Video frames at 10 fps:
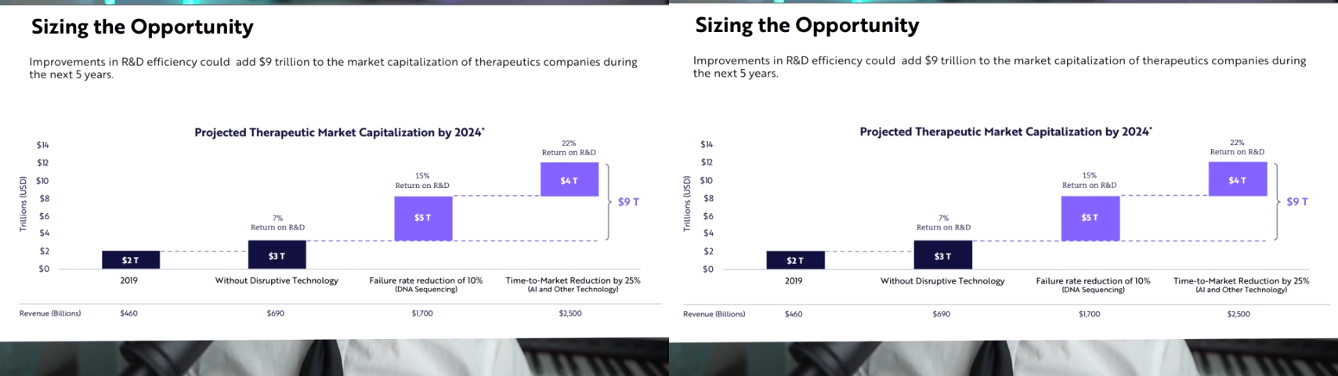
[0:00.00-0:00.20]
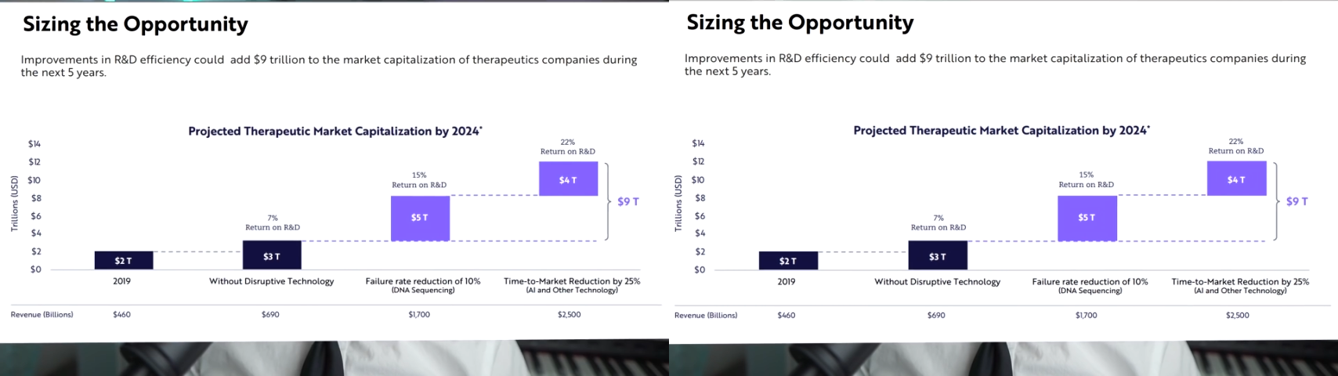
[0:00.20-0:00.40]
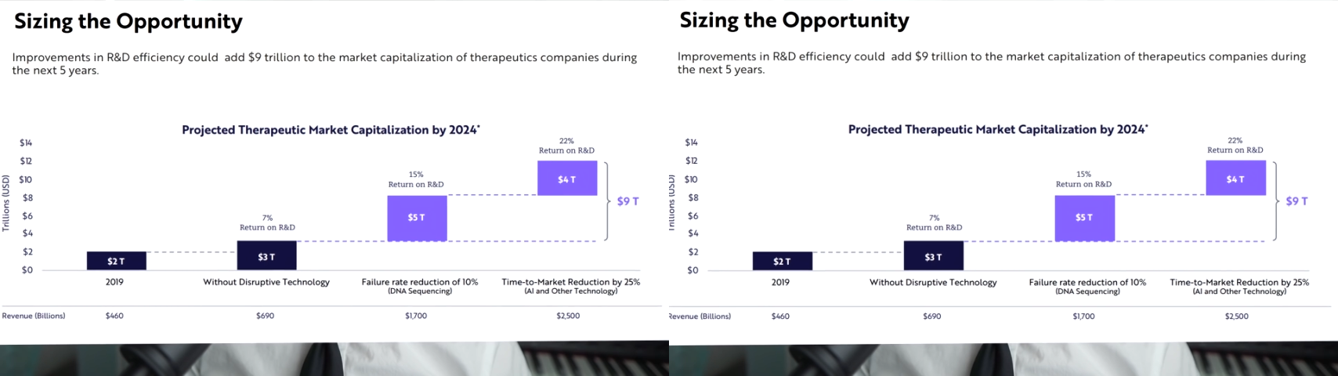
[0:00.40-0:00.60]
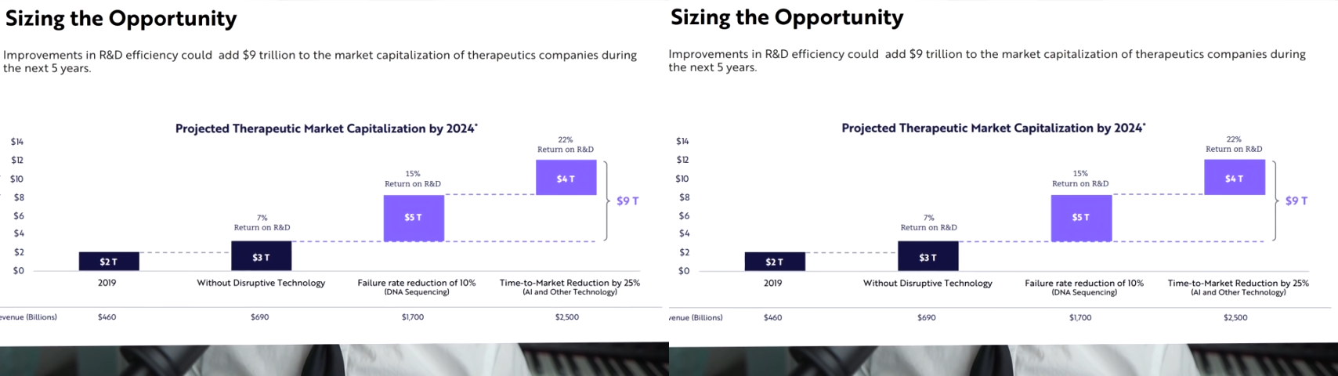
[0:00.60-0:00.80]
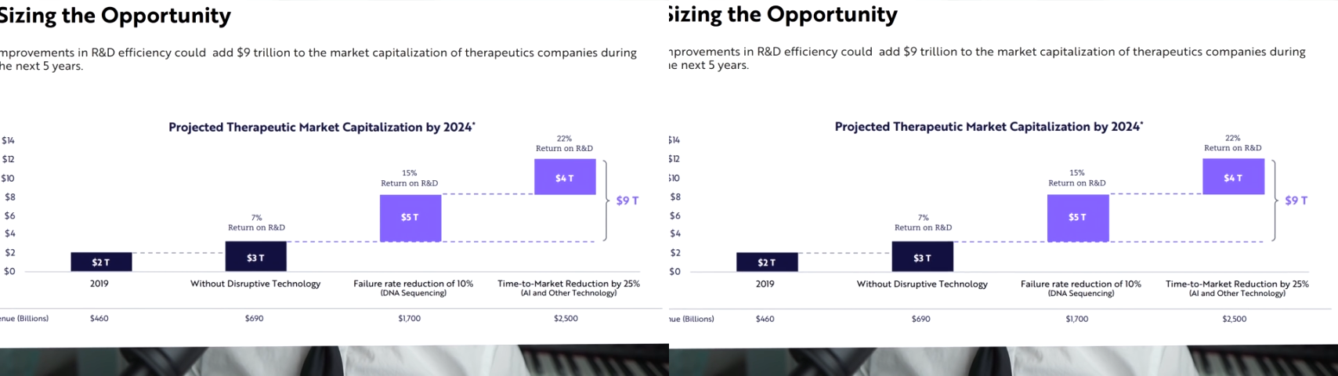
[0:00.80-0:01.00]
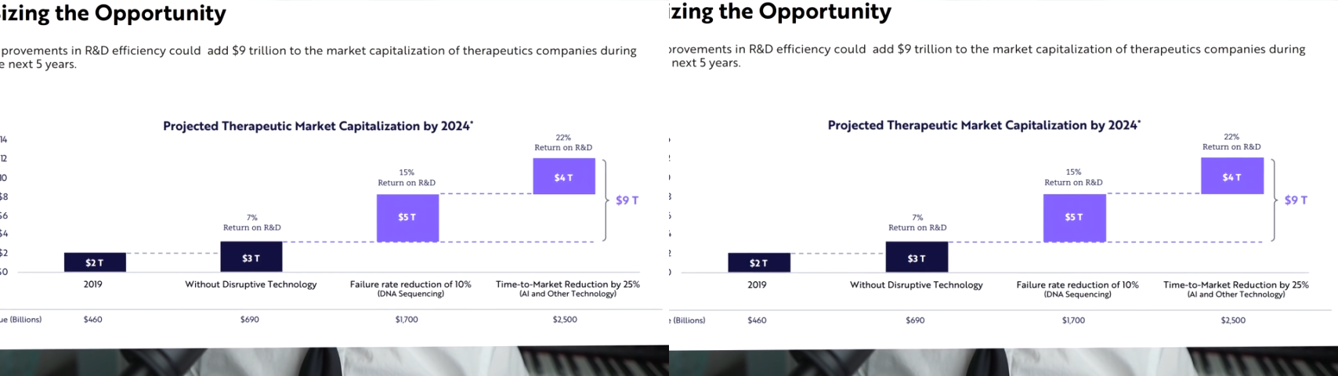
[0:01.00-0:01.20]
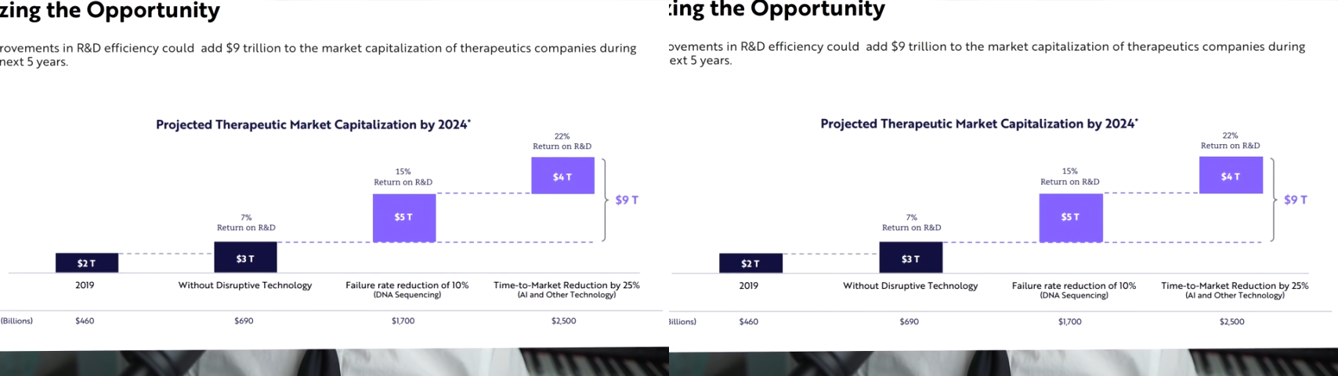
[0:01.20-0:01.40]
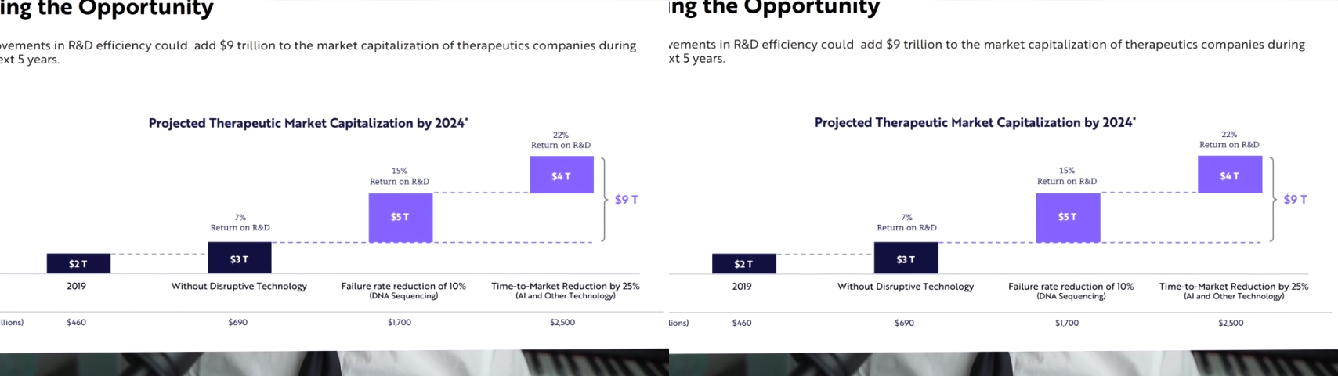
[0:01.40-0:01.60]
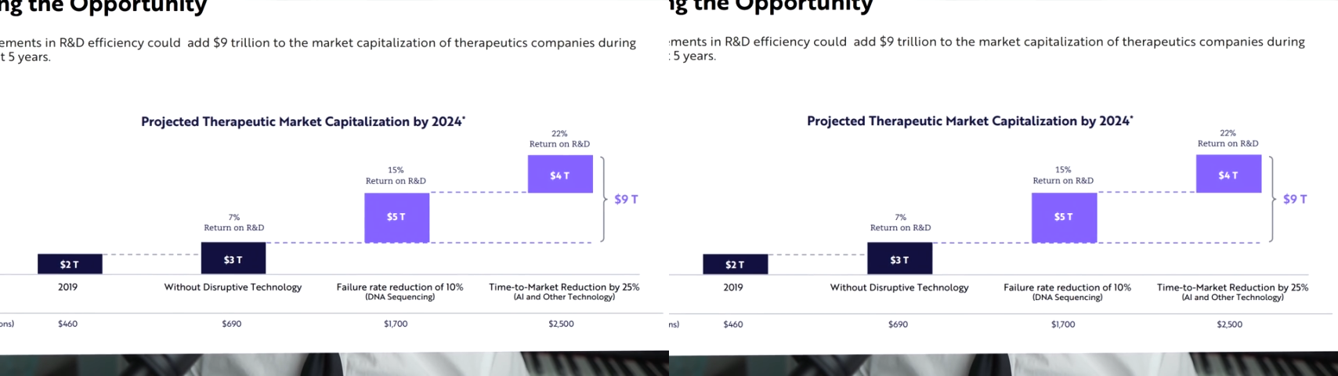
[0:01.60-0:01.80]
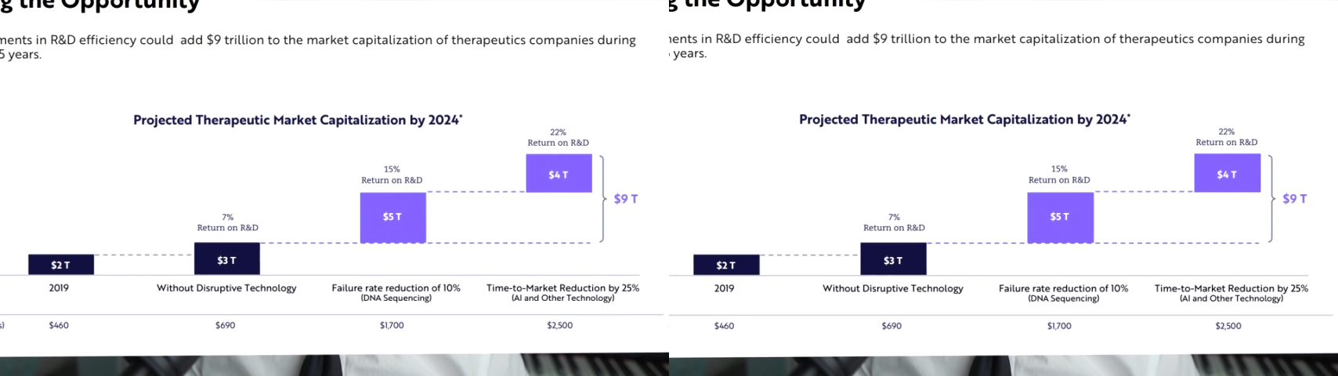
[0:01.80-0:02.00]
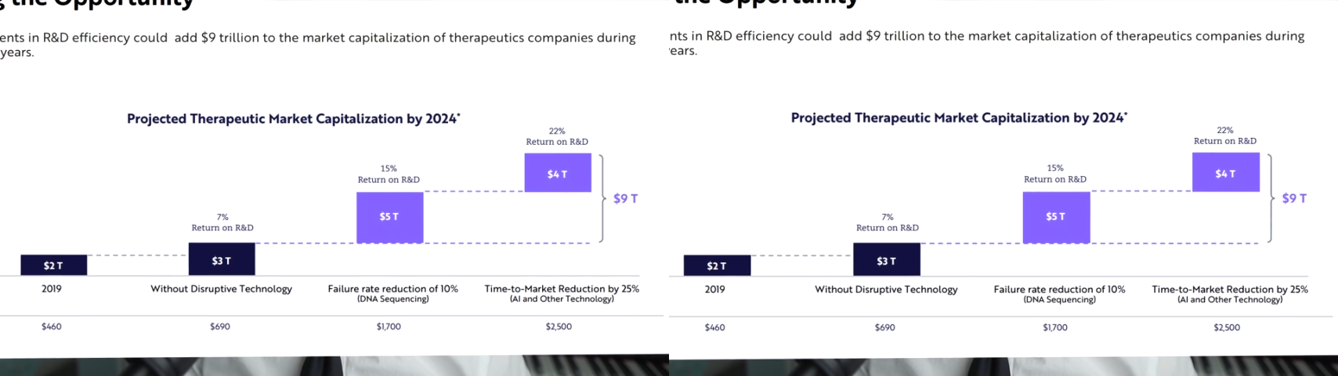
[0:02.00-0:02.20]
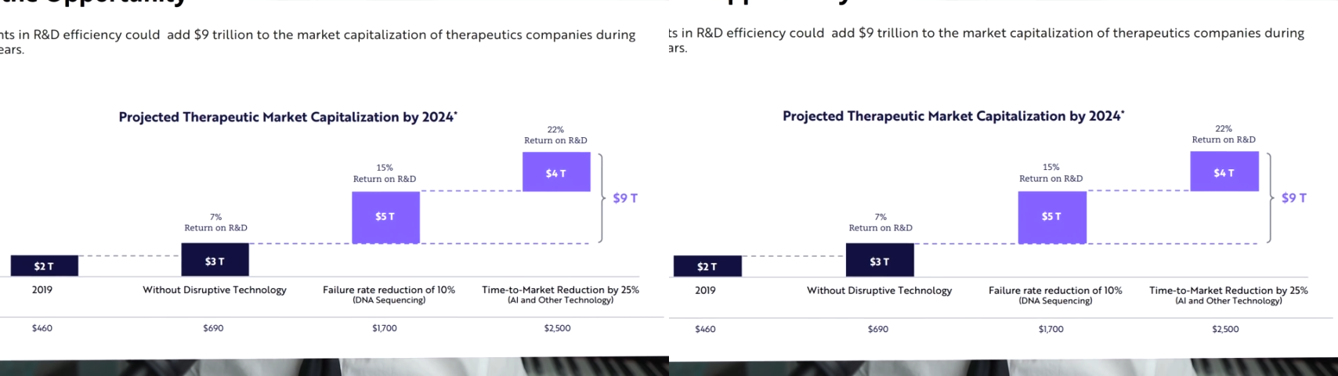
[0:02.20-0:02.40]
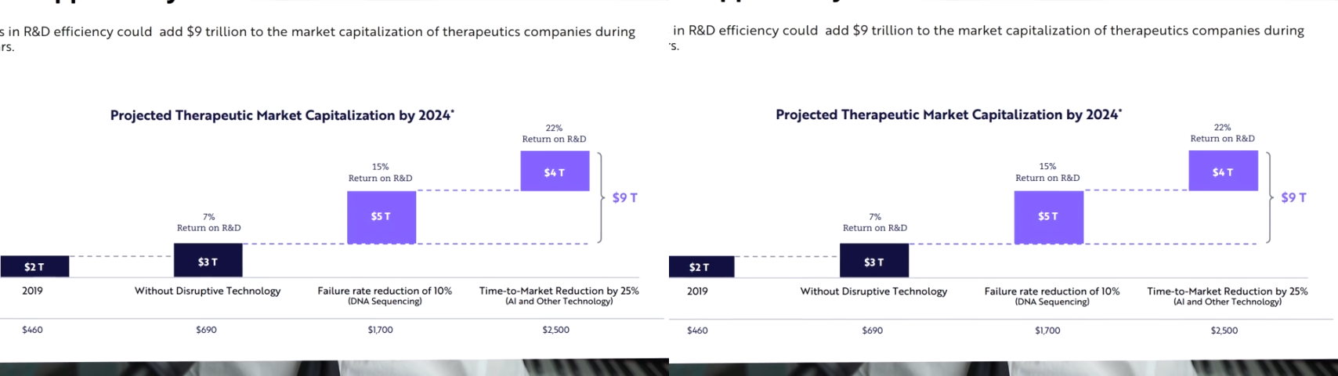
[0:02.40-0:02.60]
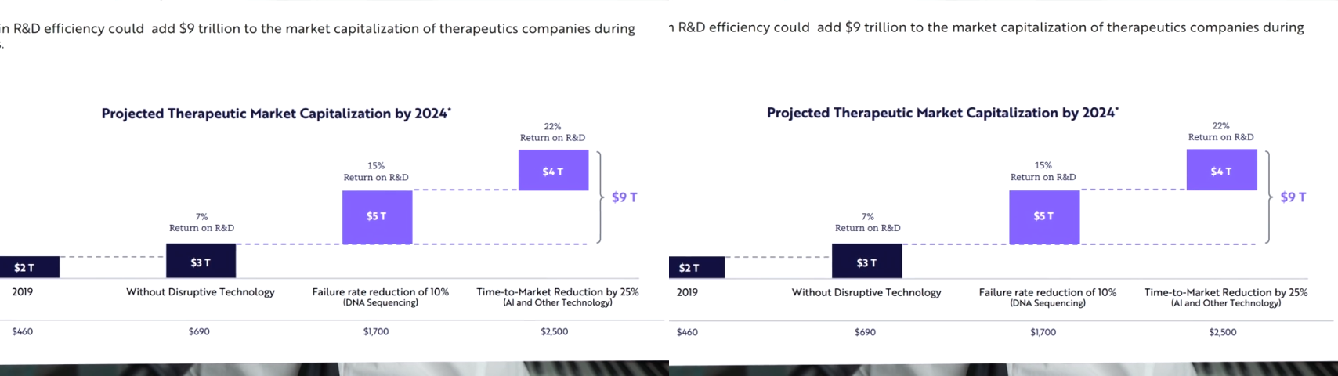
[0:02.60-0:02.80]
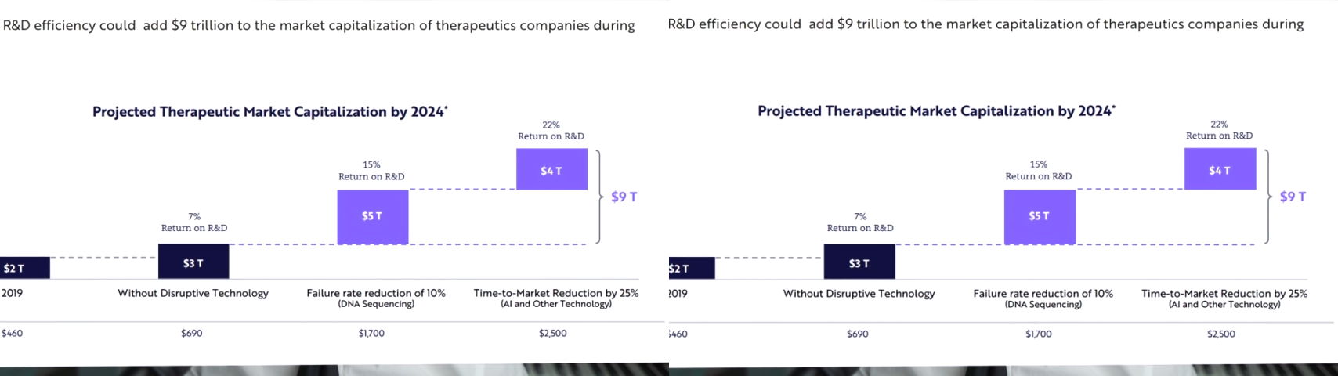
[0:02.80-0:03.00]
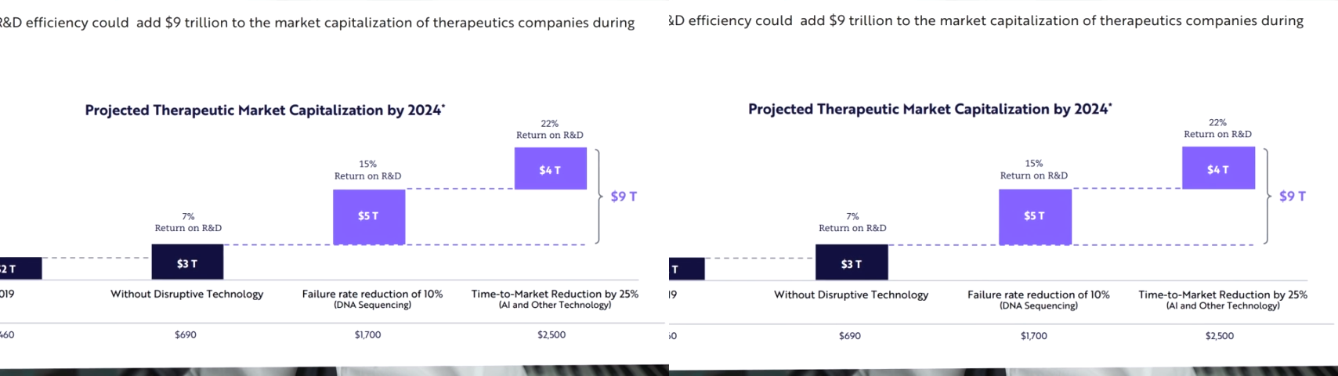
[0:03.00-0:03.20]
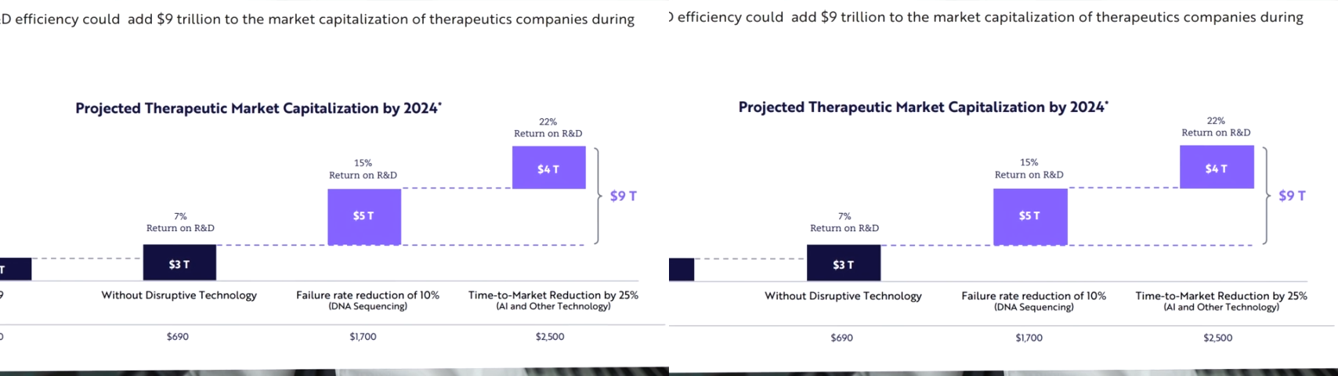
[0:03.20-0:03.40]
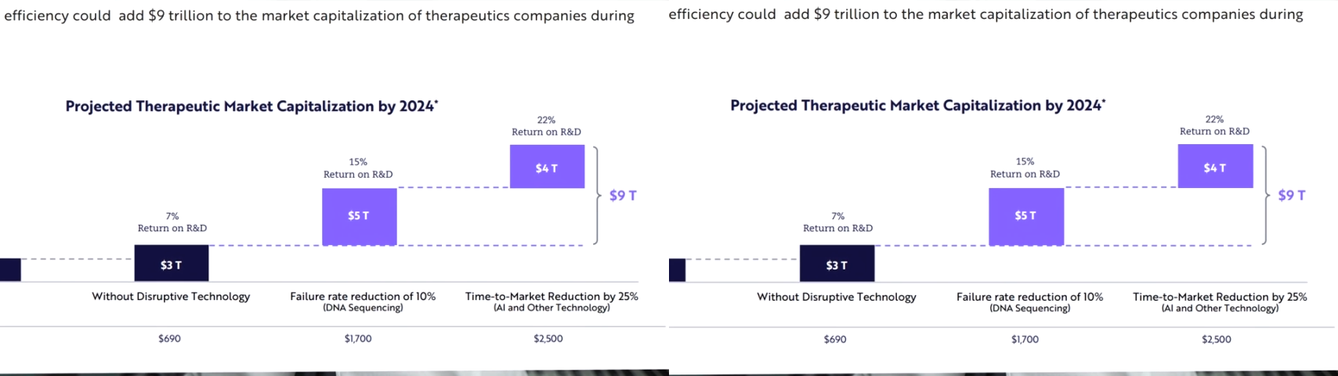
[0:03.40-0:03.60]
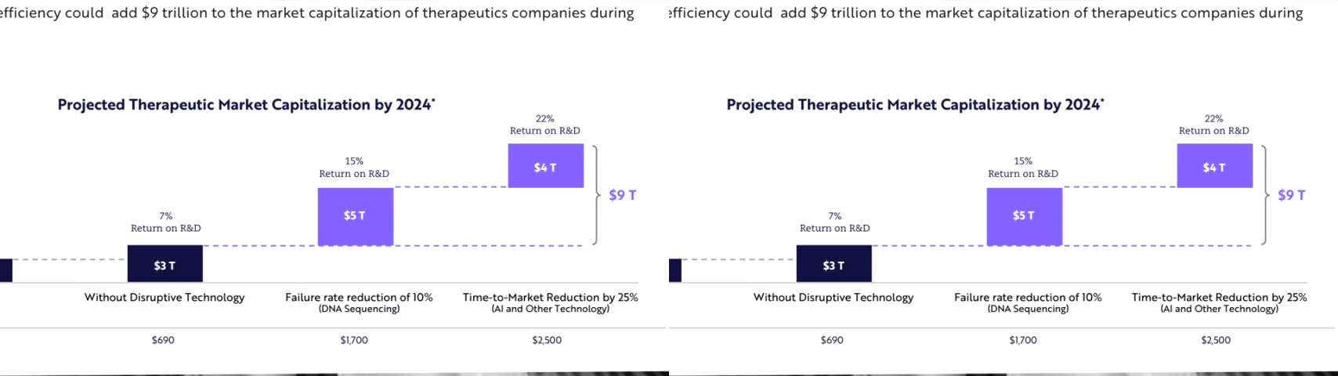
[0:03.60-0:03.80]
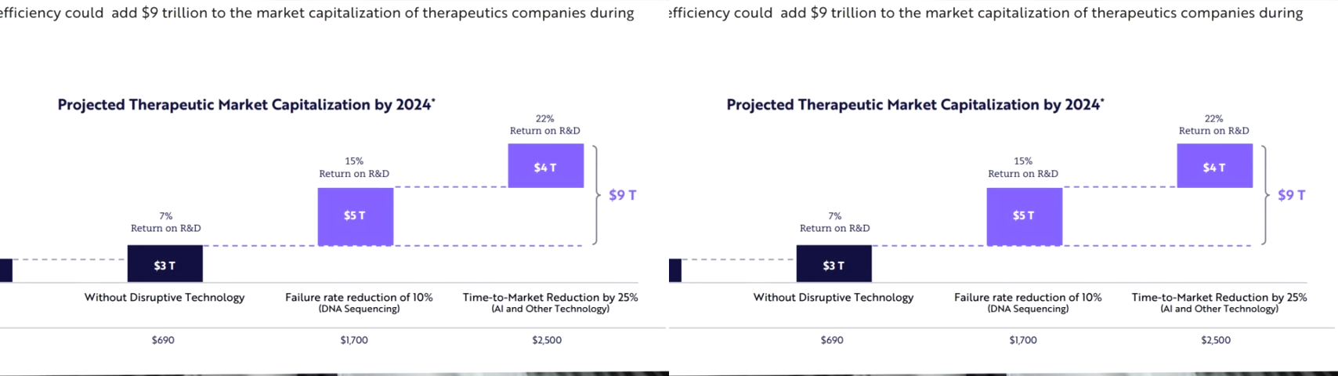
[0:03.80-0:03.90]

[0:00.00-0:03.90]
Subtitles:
No face is visible, so there are no lips to read.